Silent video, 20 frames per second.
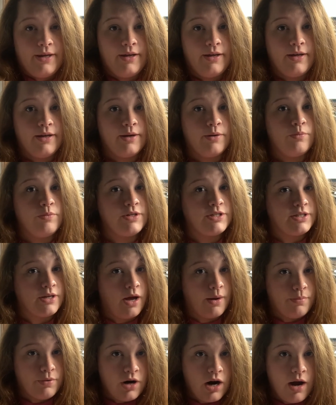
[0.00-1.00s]
was a
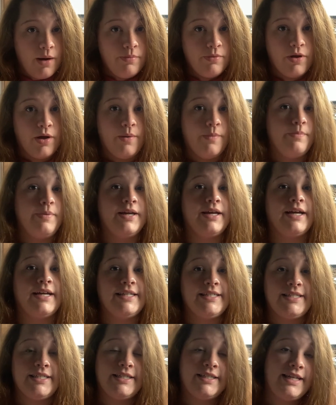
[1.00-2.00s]
problem because
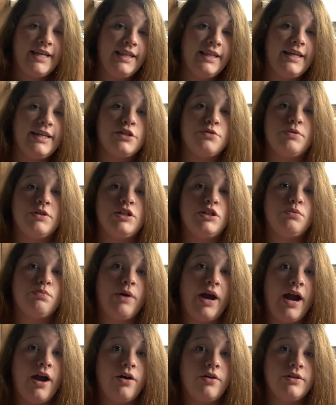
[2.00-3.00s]
the seedlings would
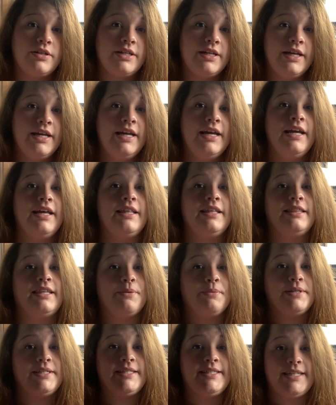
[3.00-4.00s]
sprout, they
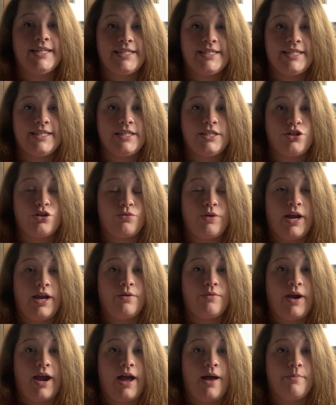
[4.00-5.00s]
would stick to the saran
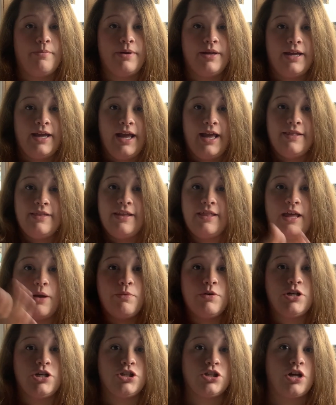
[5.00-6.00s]
wrap, and then they would
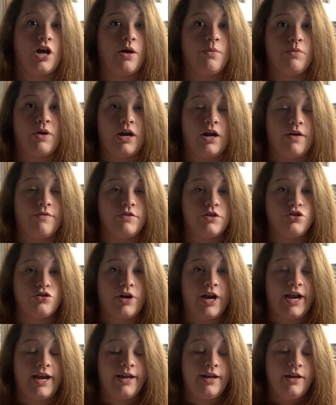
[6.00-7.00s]
just come right off the
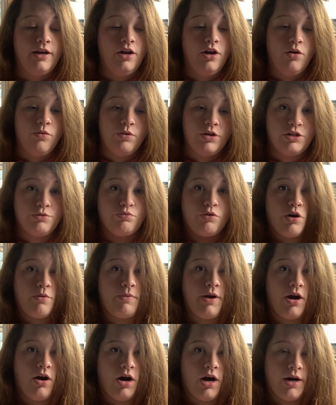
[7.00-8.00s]
tray, which broke my
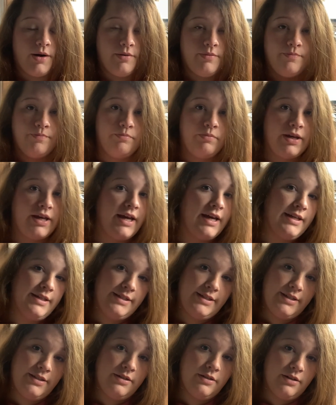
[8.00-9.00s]
heart
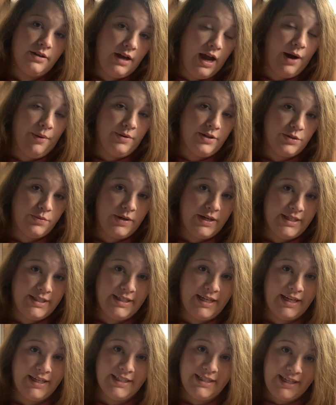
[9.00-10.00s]
because I was
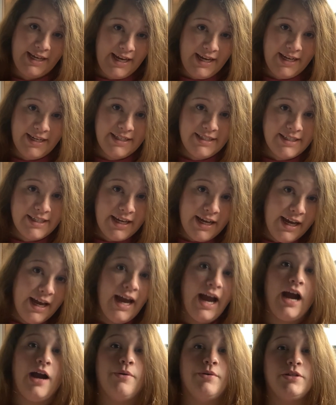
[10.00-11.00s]
wasting seeds,
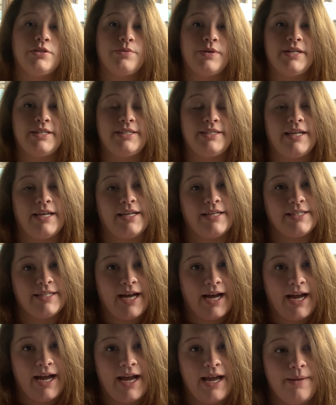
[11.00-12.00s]
I was wasting
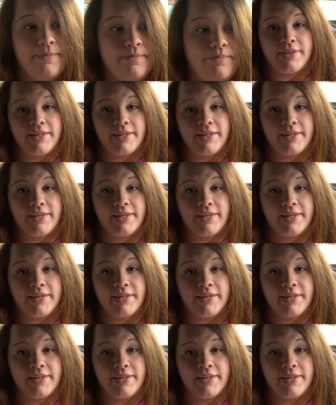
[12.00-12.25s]
time.